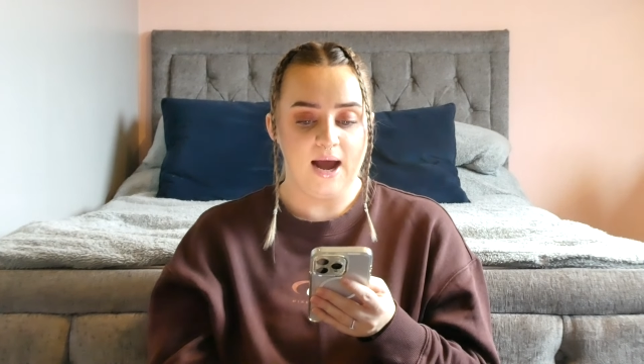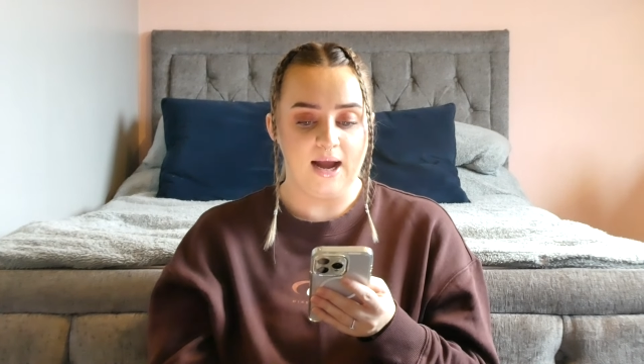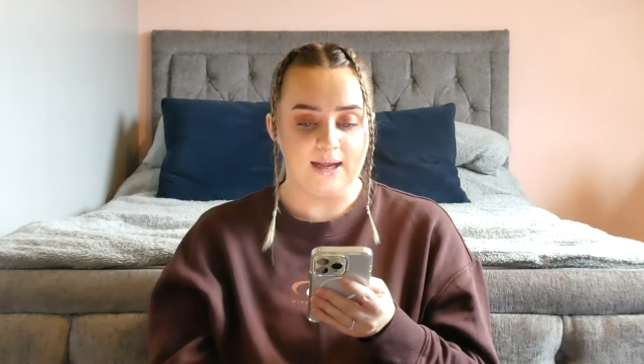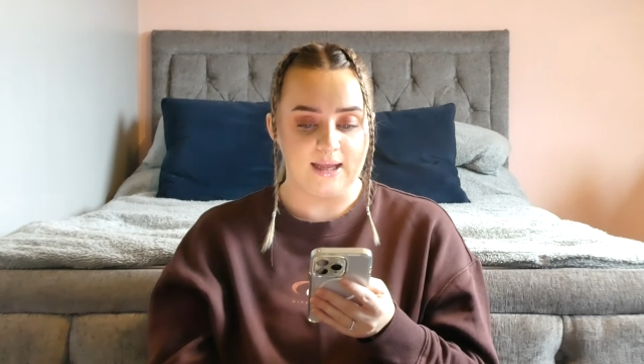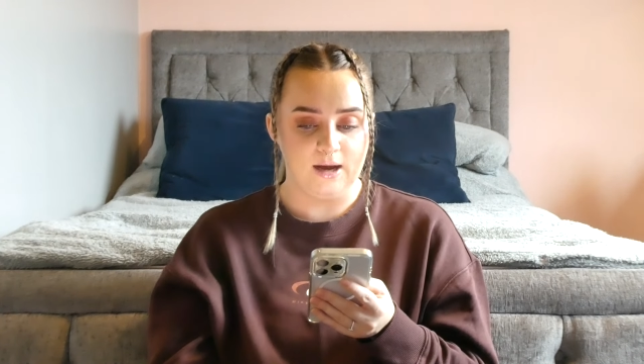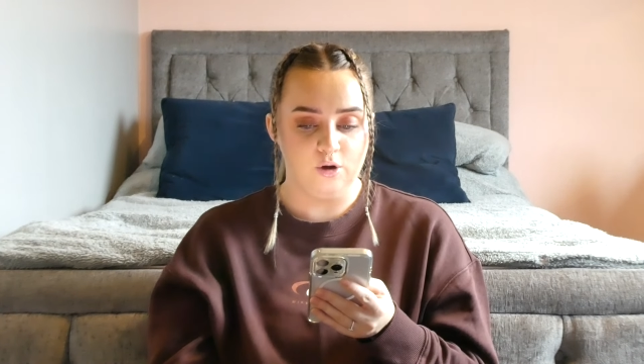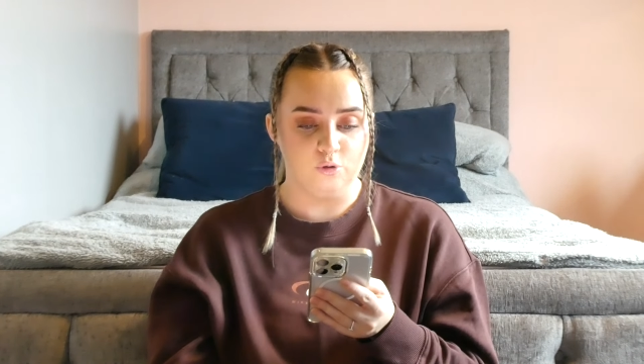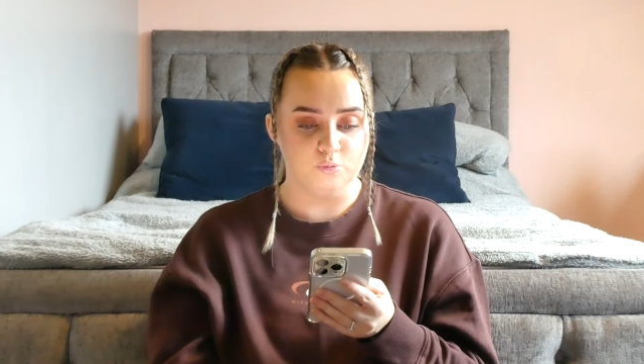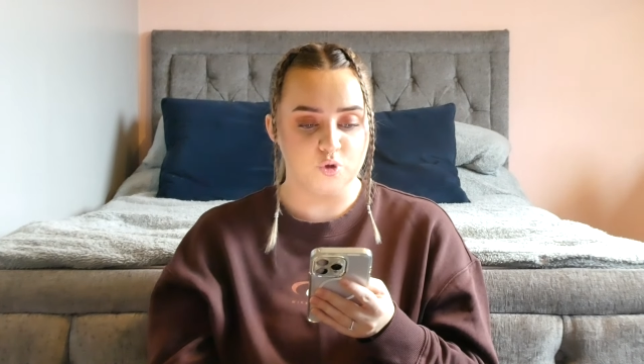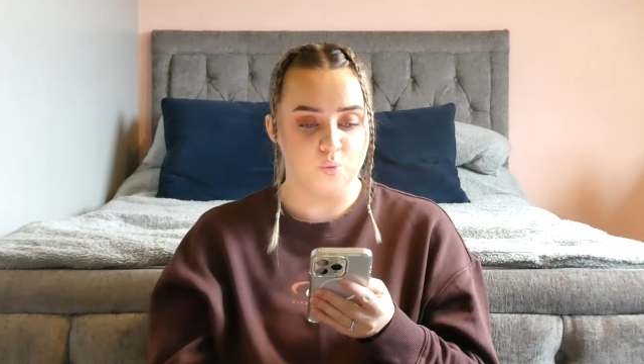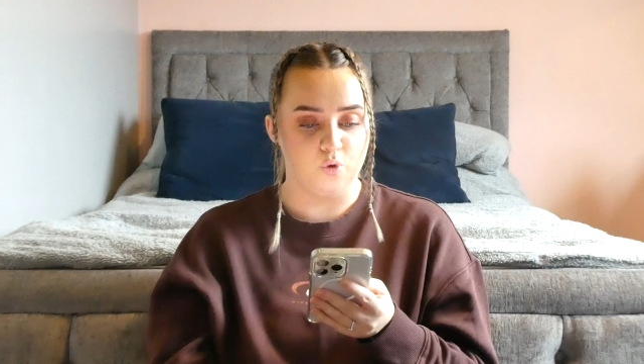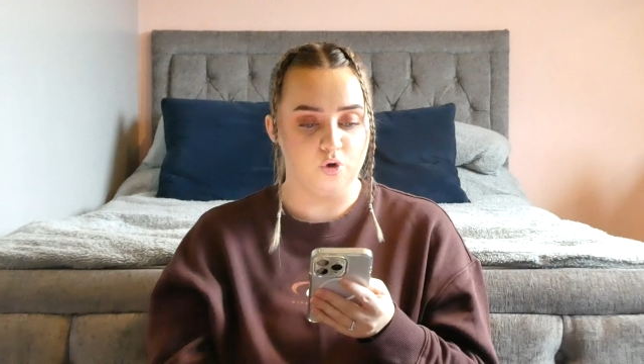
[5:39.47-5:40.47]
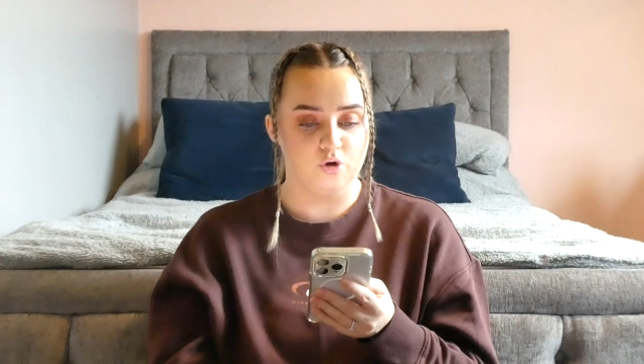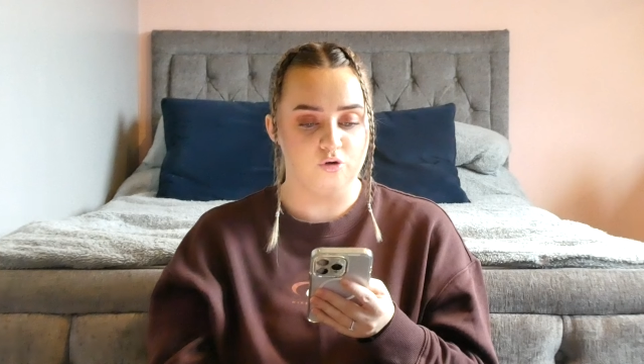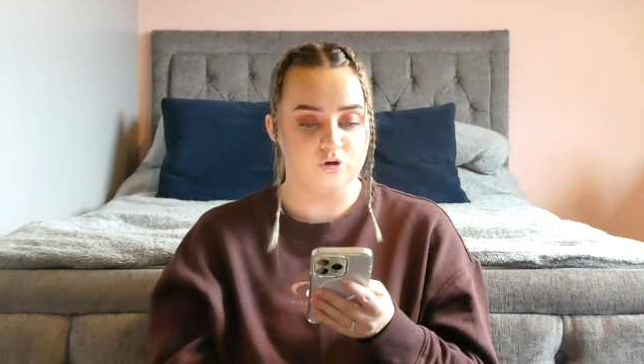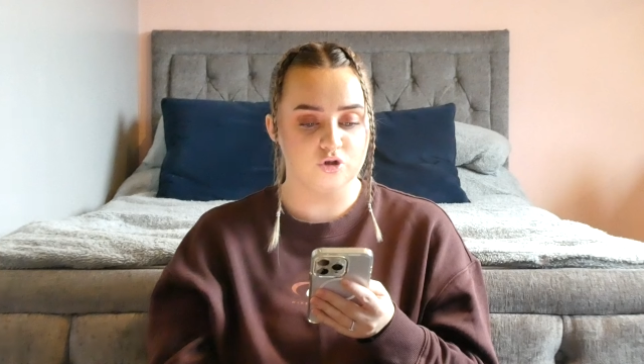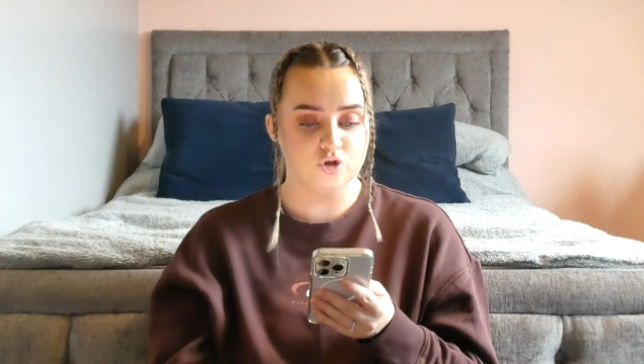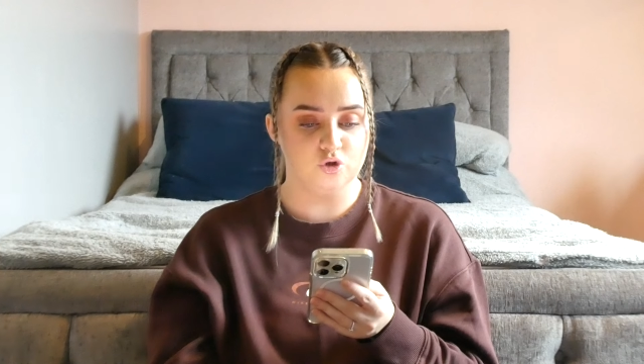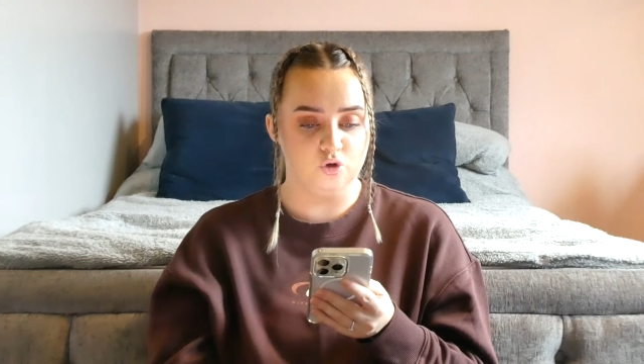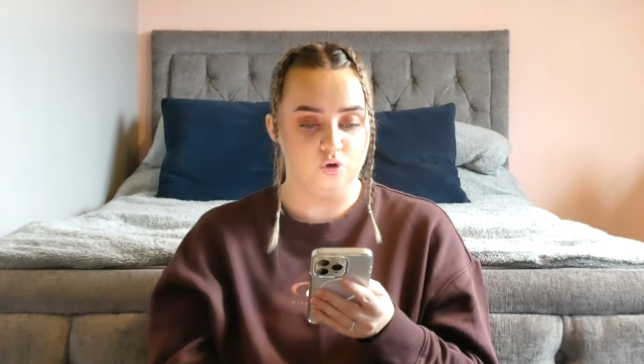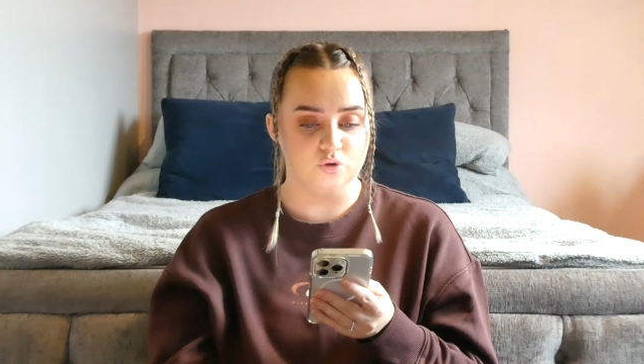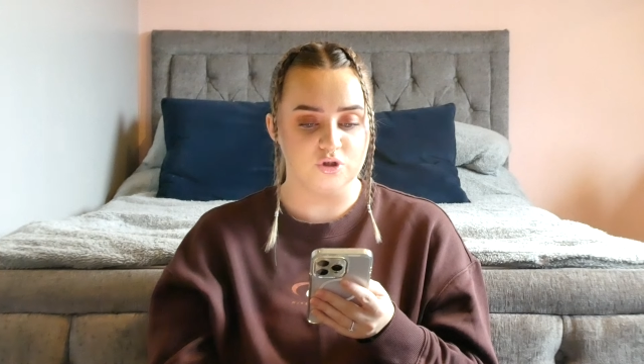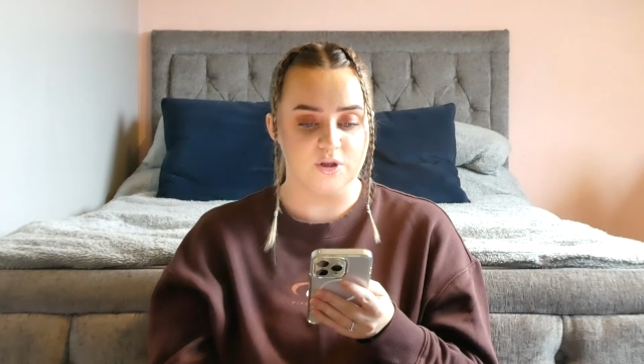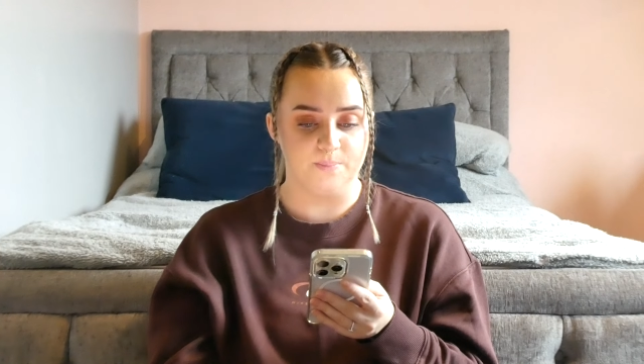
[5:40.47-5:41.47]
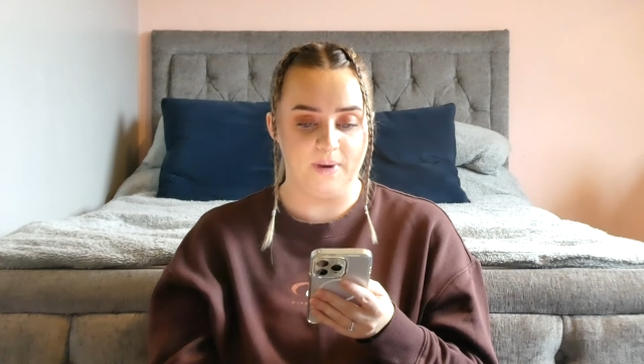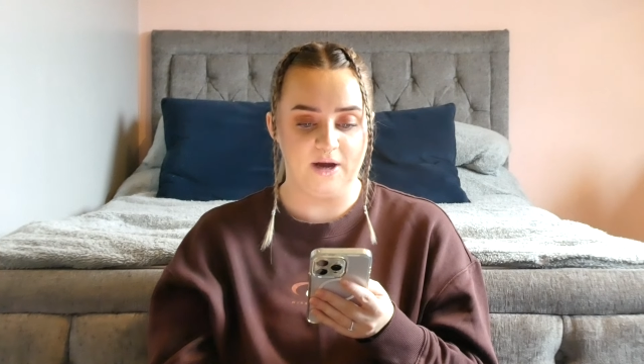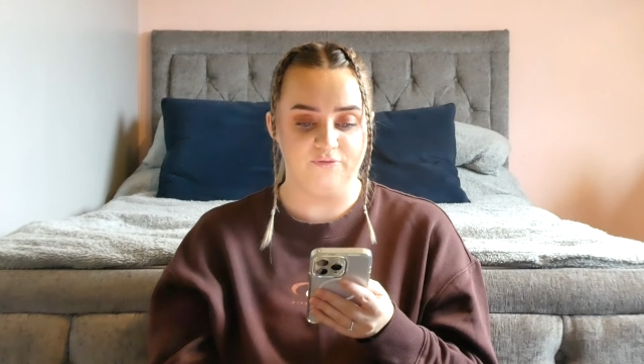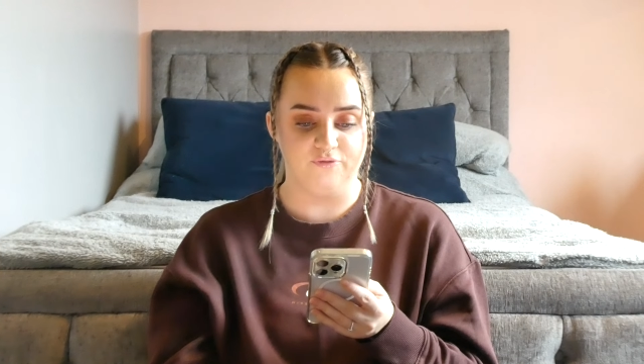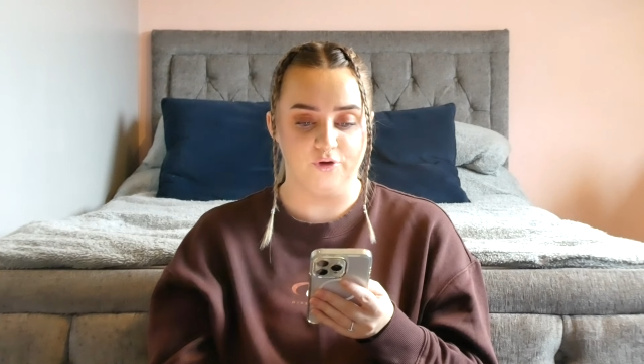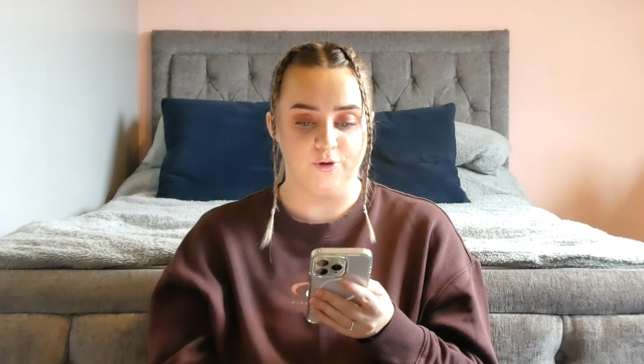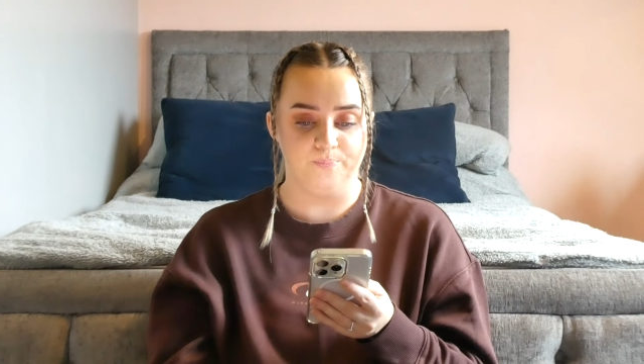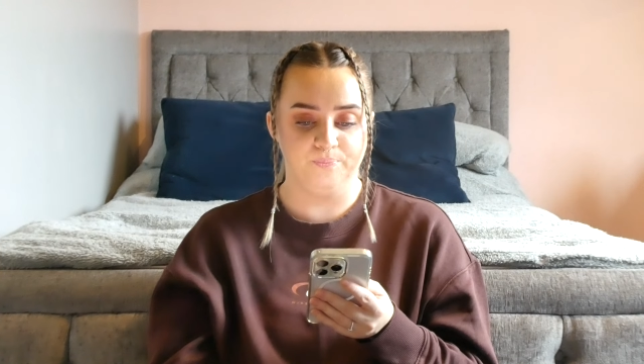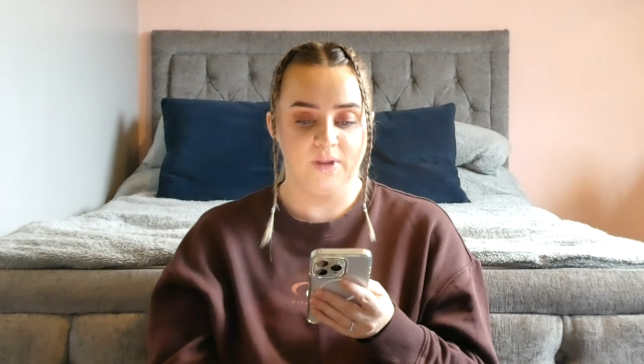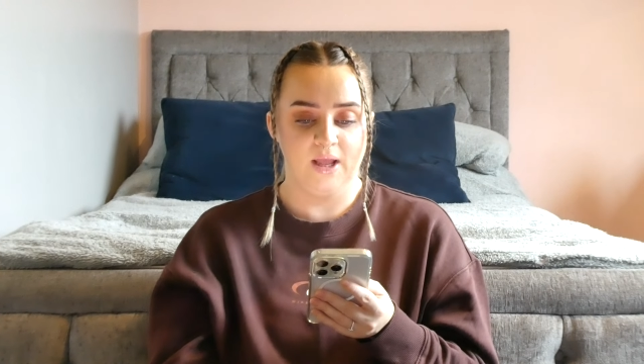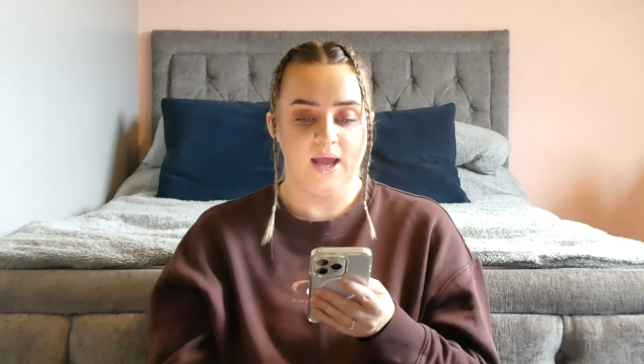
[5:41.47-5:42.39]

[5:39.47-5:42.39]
I get up to walk across the hall to the bathroom